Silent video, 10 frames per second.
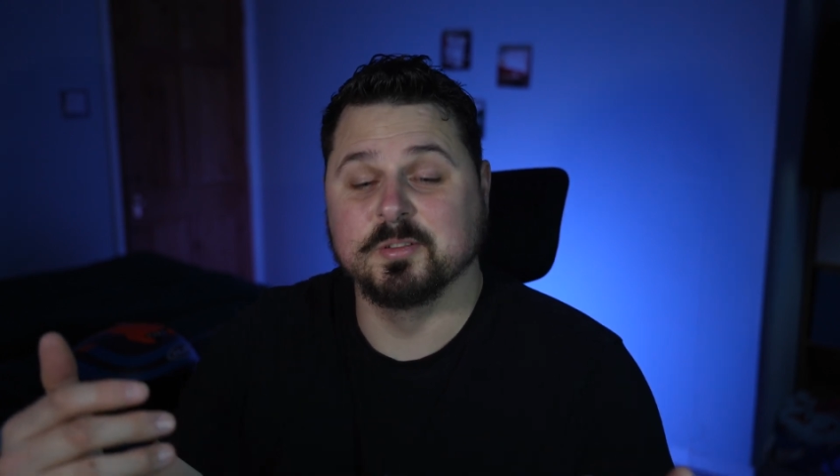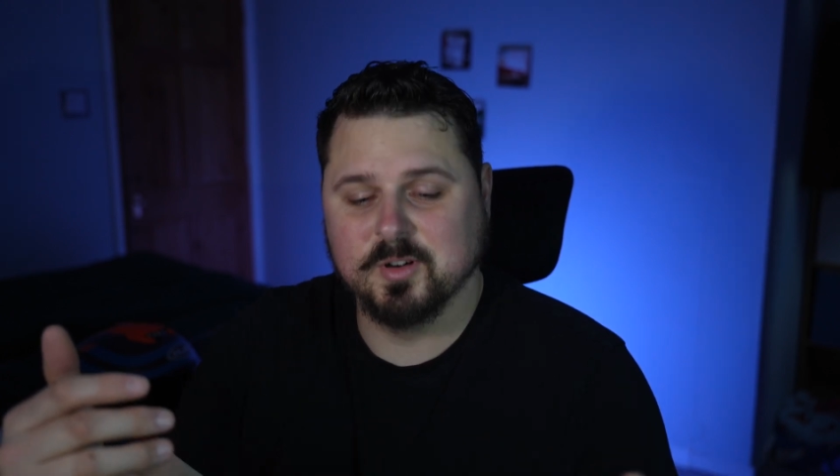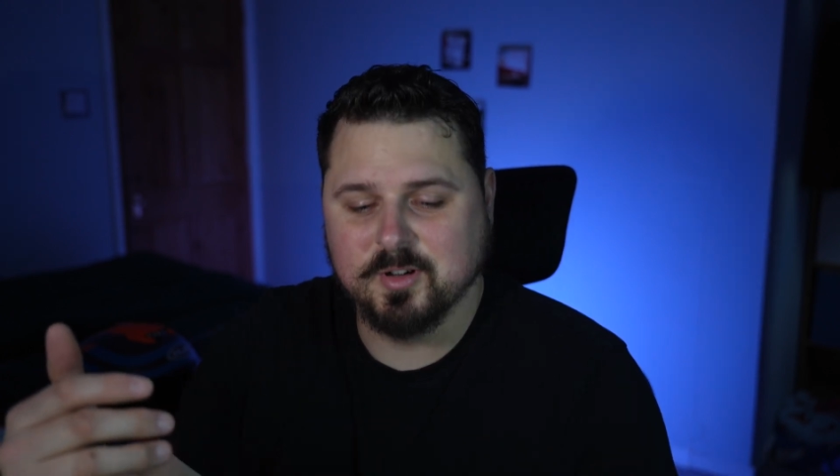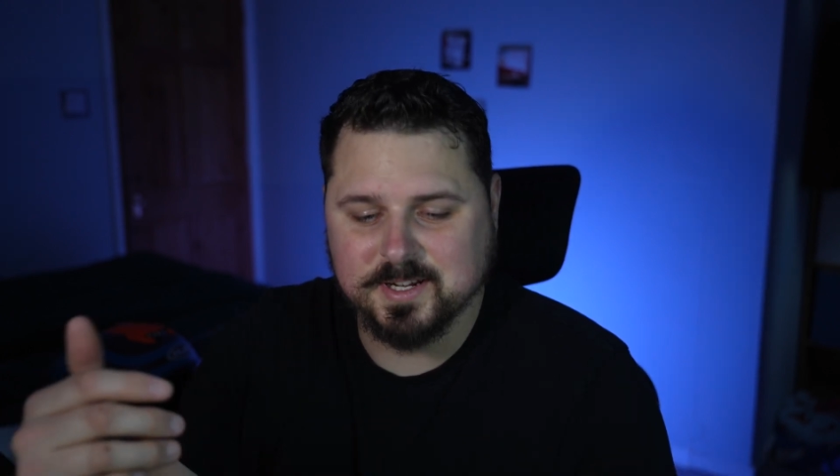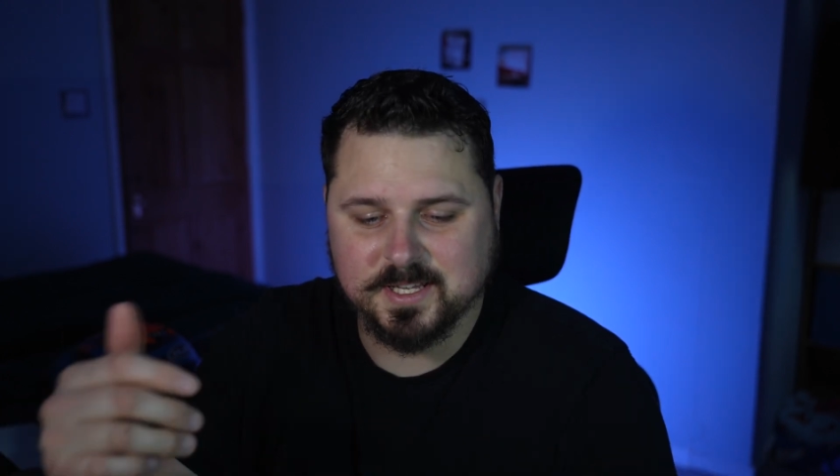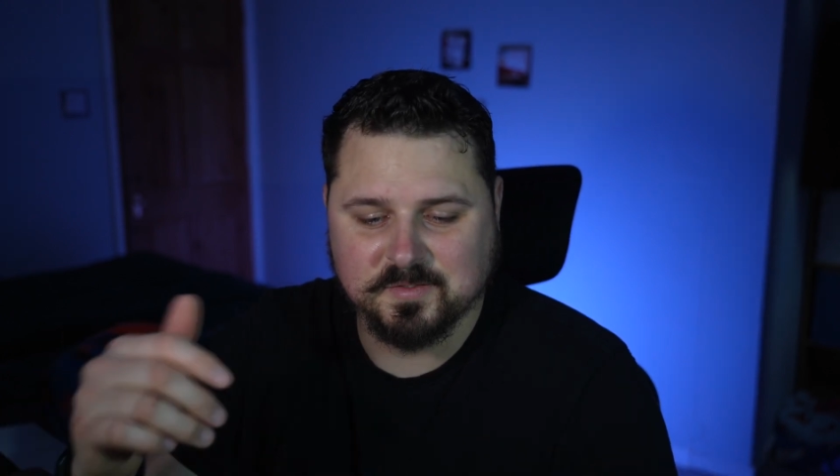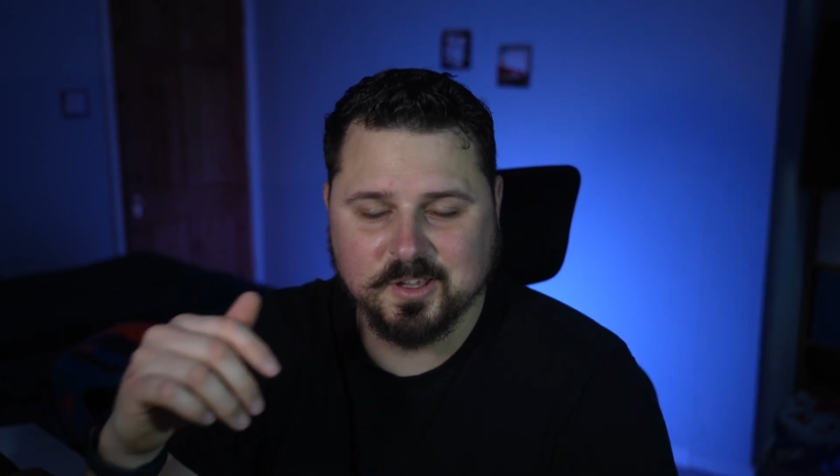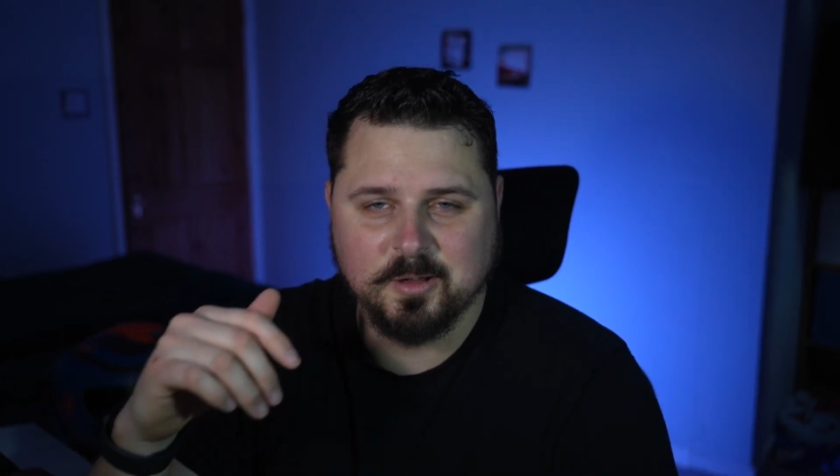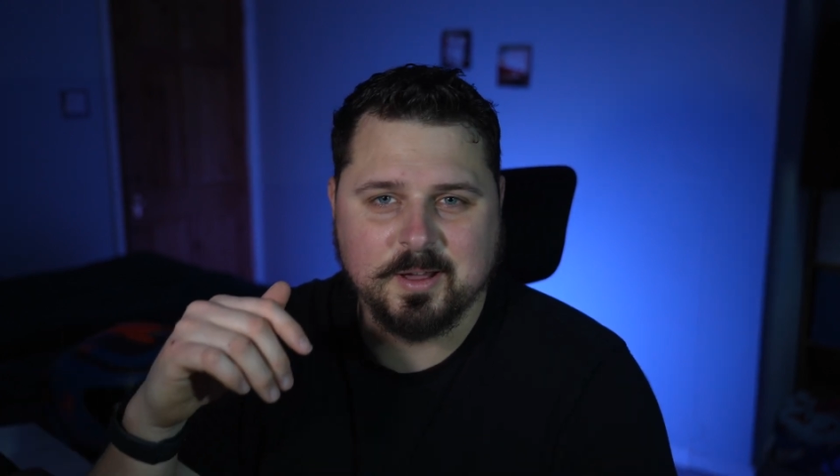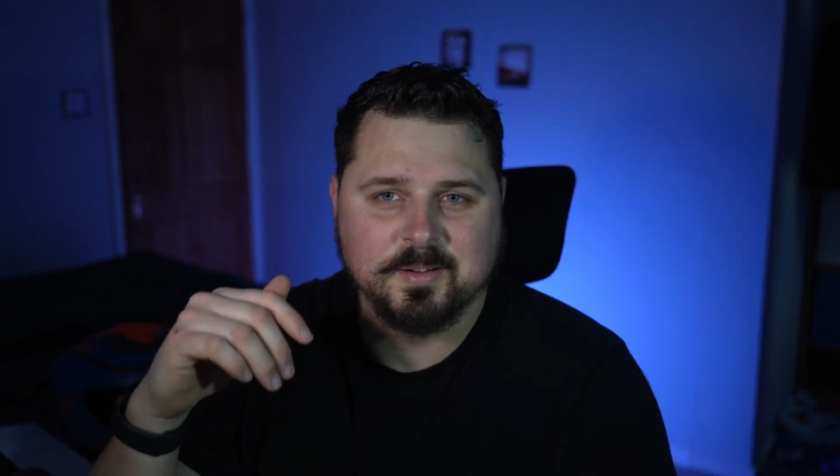a ride if you
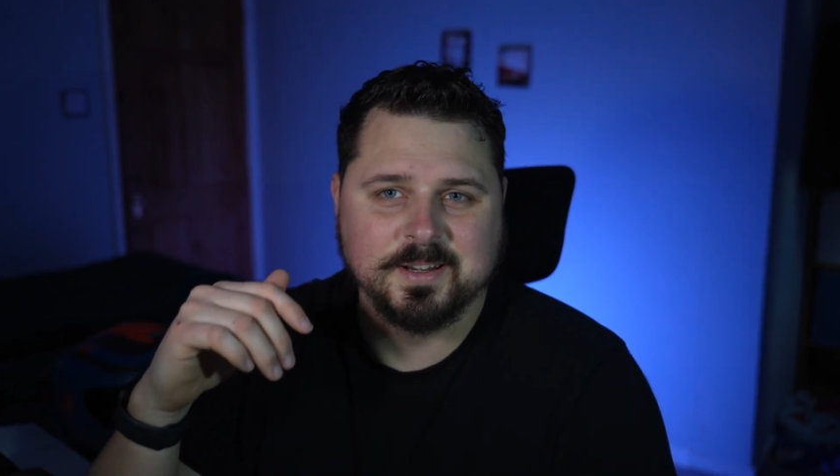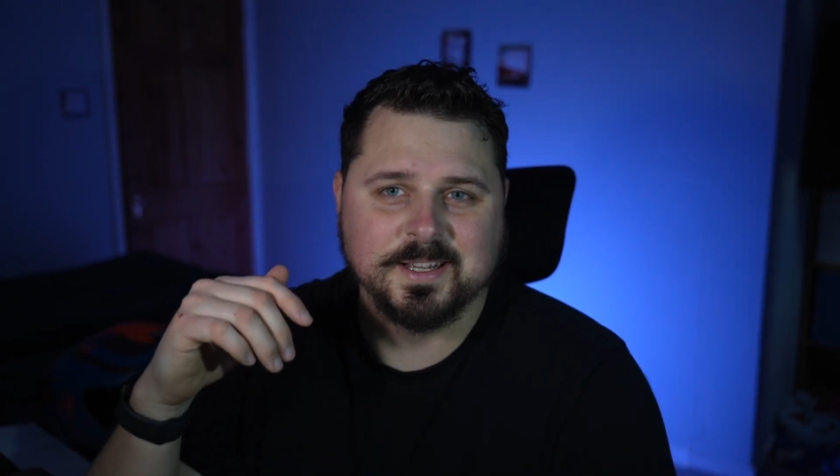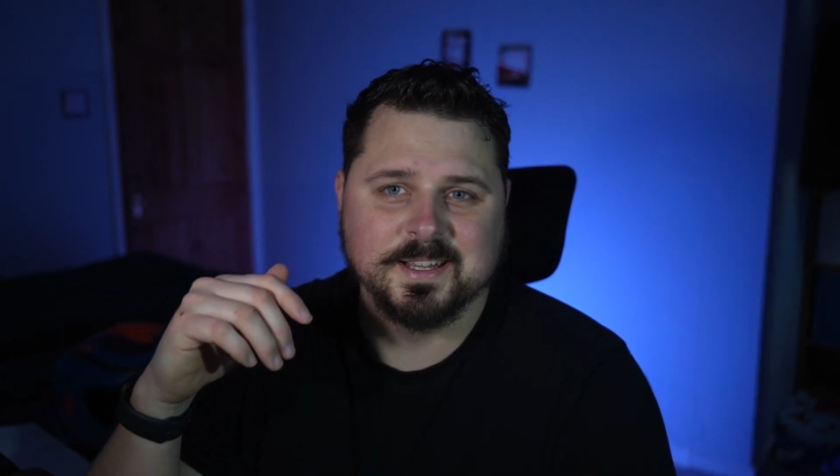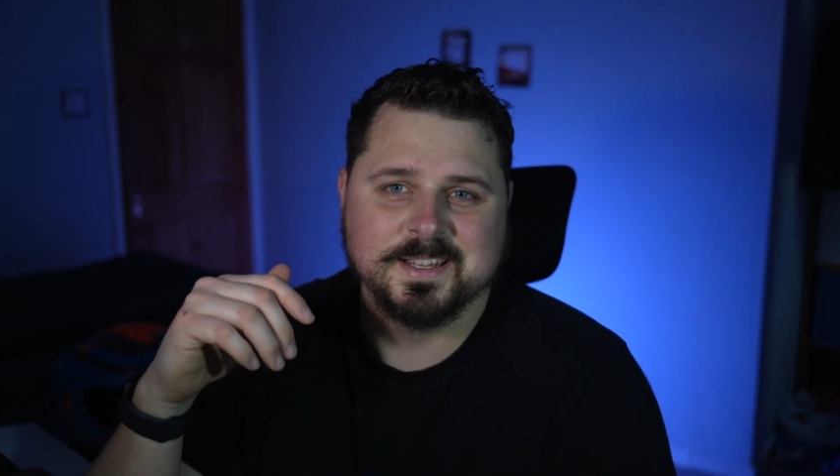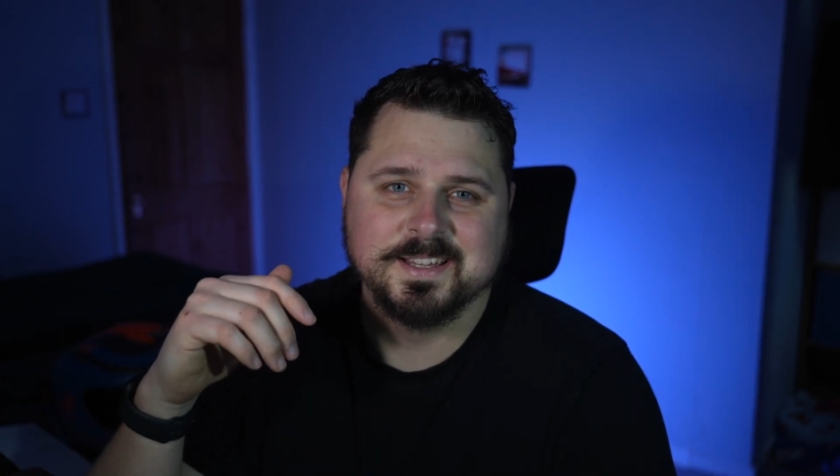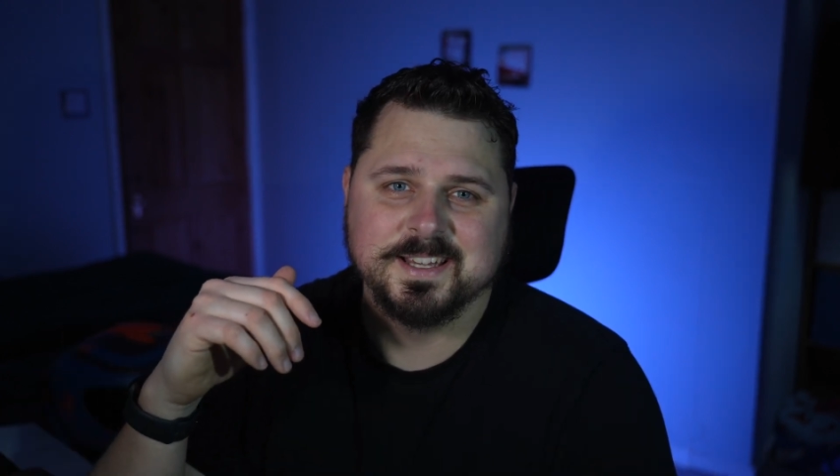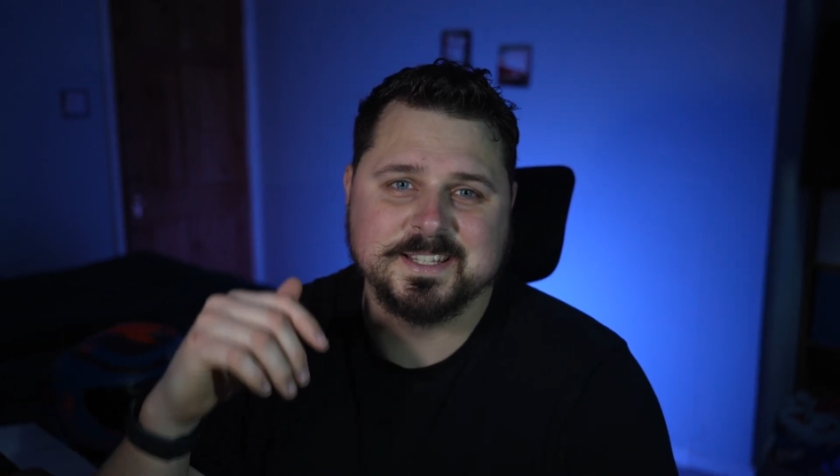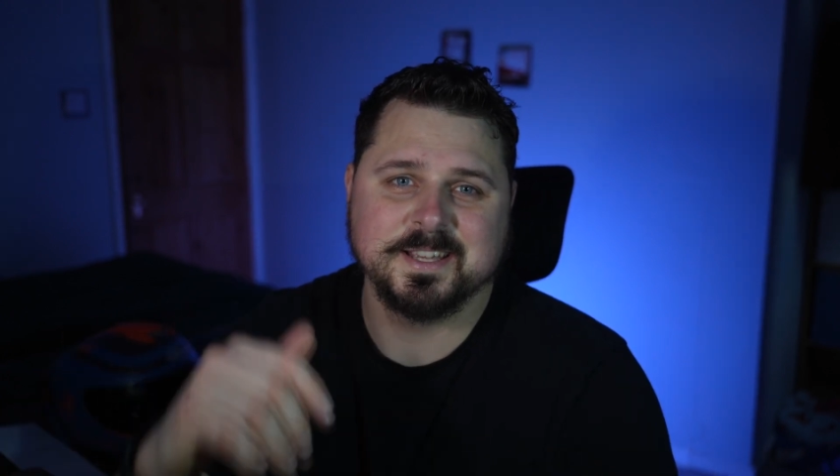go out in a